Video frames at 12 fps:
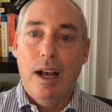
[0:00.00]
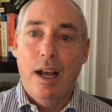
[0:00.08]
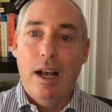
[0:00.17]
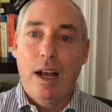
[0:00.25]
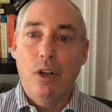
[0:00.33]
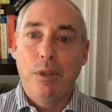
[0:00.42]

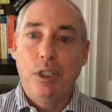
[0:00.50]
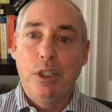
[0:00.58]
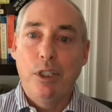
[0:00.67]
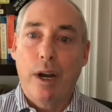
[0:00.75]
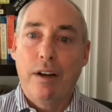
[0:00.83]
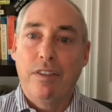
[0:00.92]
He'll be
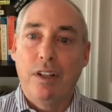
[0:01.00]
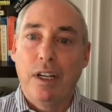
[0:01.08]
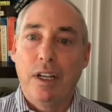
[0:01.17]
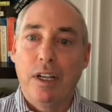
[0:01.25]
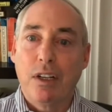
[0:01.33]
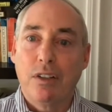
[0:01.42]

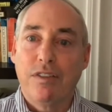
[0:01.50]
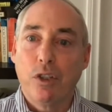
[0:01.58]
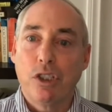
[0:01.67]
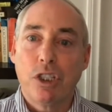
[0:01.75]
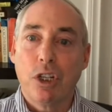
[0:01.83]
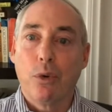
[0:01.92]
traveling
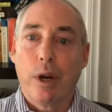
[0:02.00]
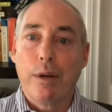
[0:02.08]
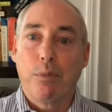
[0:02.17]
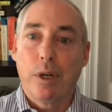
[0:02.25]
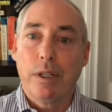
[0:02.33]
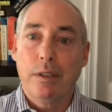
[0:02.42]
first to
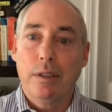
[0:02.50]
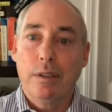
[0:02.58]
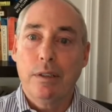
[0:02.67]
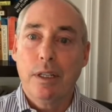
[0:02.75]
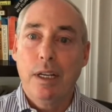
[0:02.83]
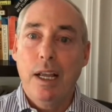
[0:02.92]
Great Britain
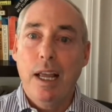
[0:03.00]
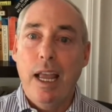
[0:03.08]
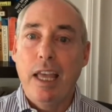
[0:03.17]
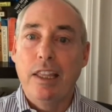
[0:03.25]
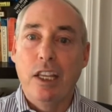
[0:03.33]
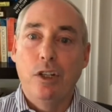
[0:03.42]

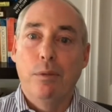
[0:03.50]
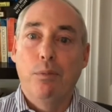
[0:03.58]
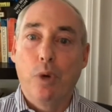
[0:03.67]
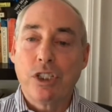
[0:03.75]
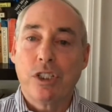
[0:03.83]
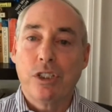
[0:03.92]
and then to
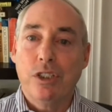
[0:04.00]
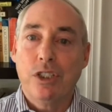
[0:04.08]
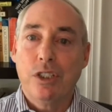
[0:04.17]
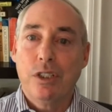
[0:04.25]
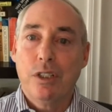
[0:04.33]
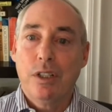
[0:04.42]

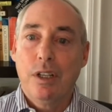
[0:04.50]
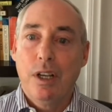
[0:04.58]
Brussels,